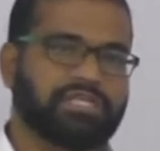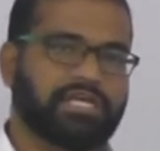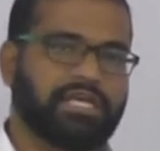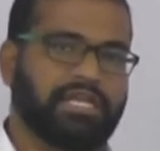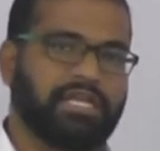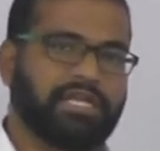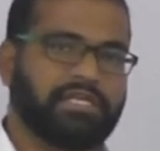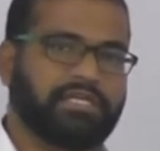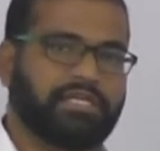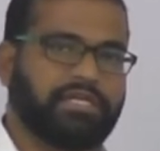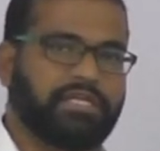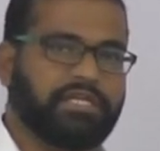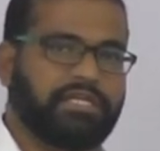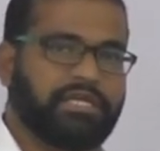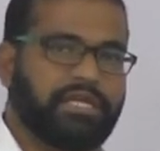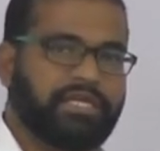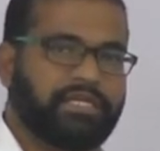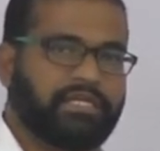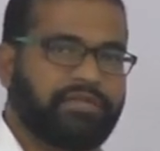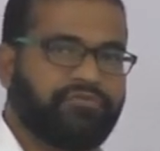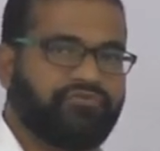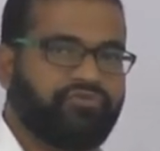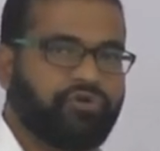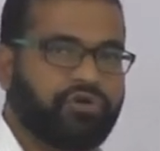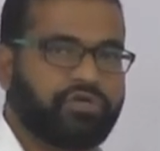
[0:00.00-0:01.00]
elected in
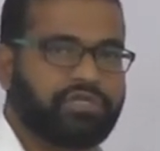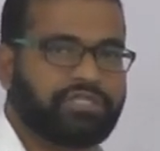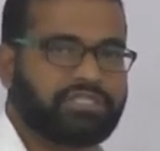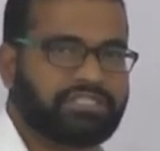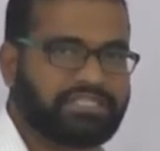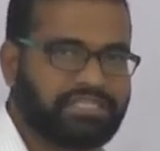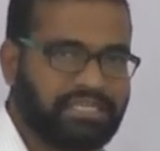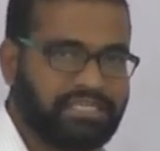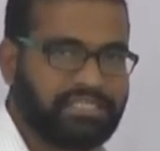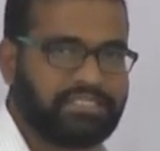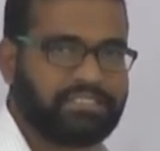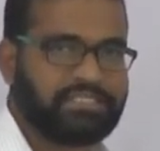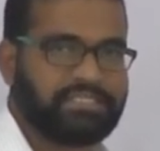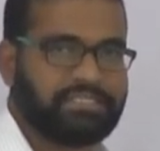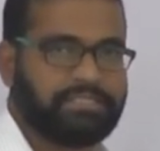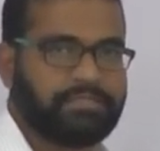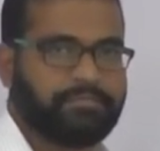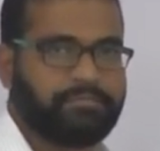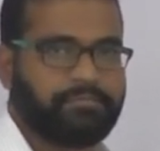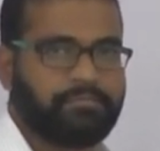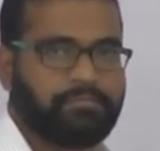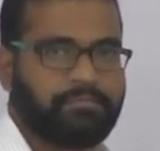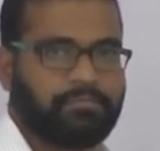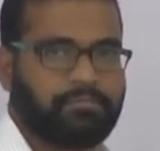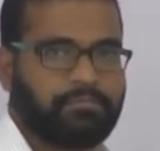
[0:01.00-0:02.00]

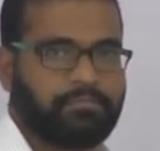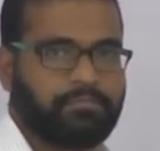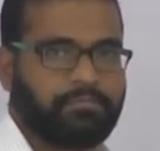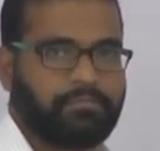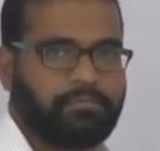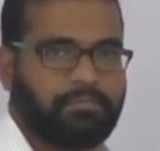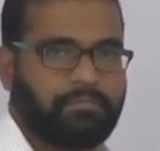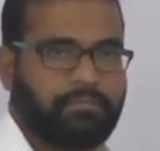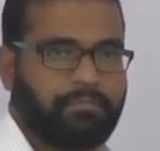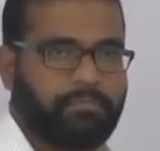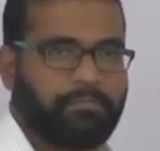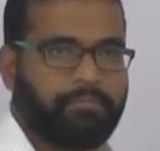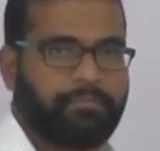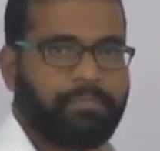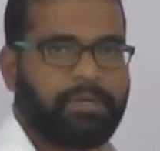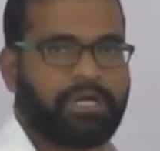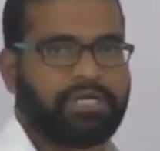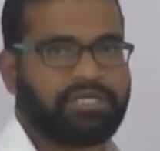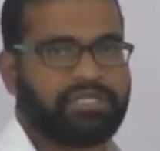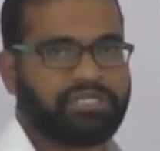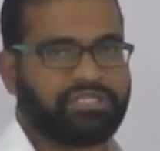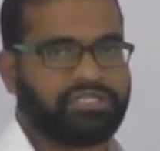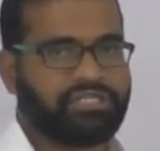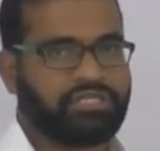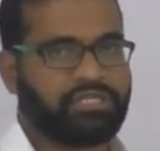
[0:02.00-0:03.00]
1946
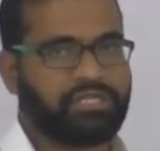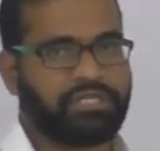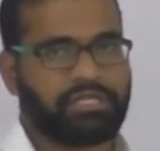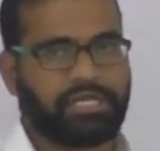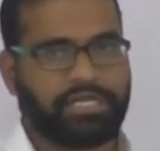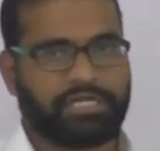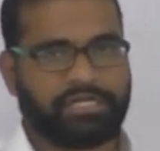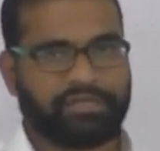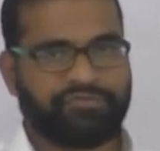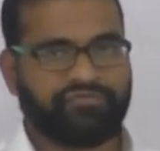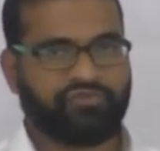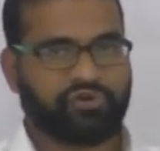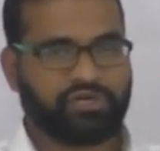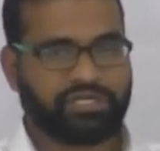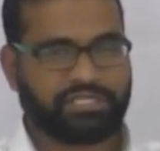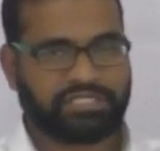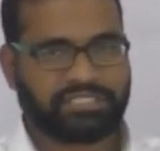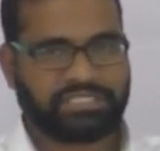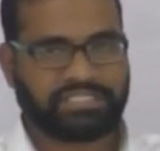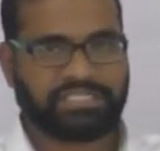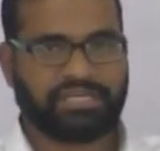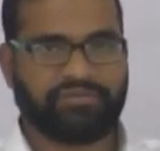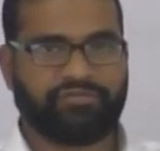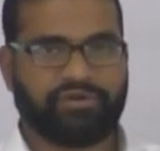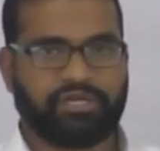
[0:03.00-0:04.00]
partition in
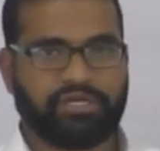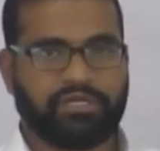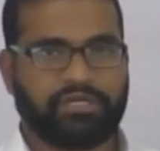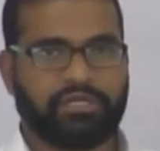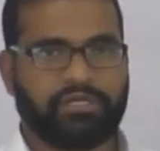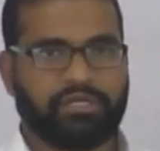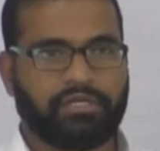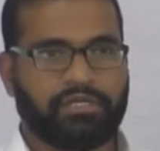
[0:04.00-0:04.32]
1947.